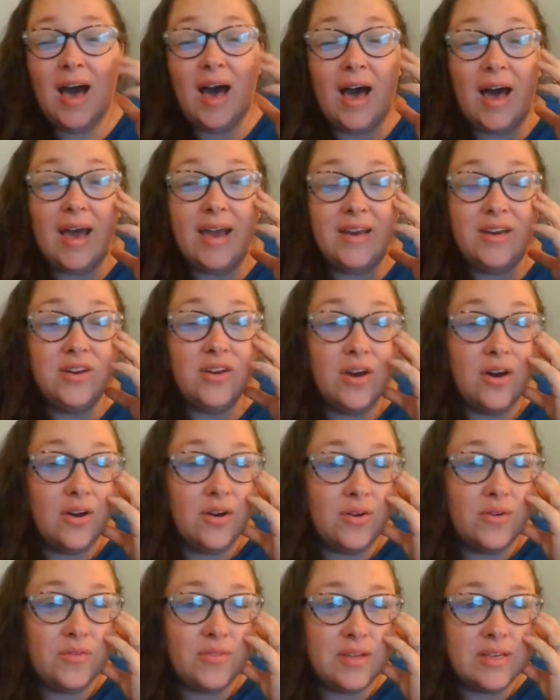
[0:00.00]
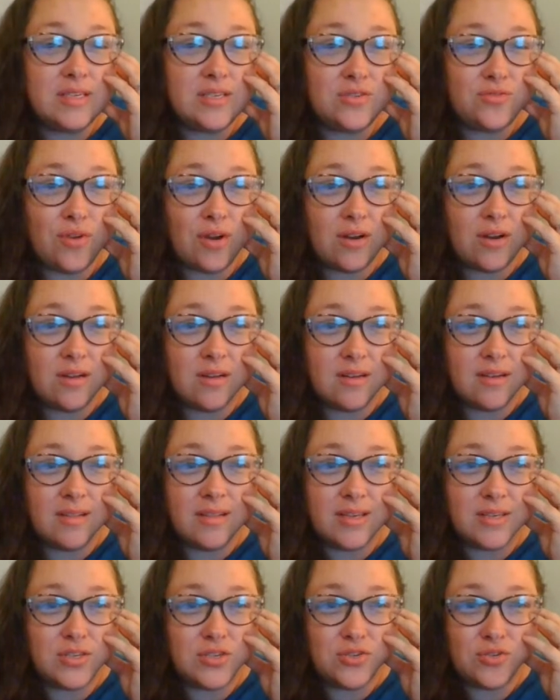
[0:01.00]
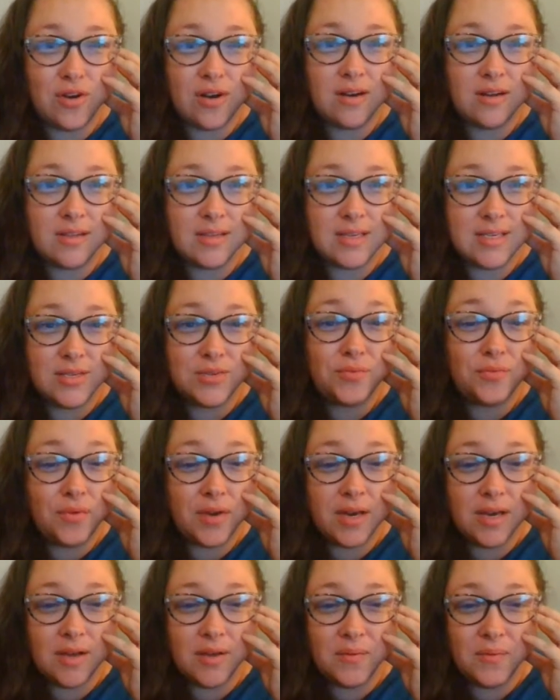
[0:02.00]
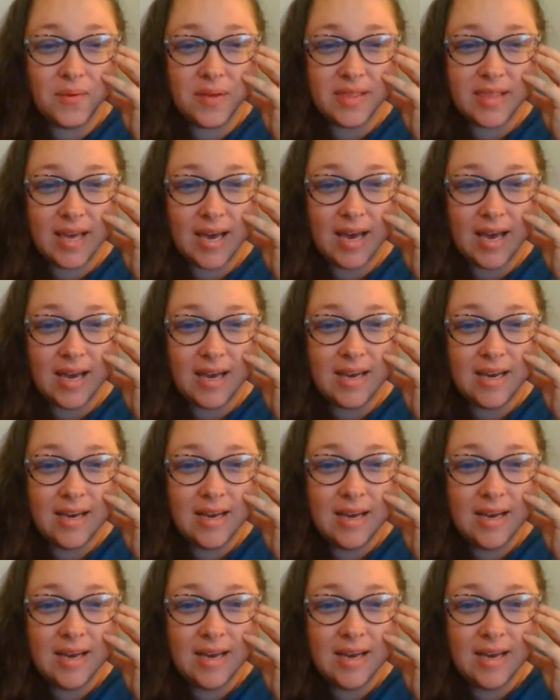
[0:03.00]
I know the struggle is real with that.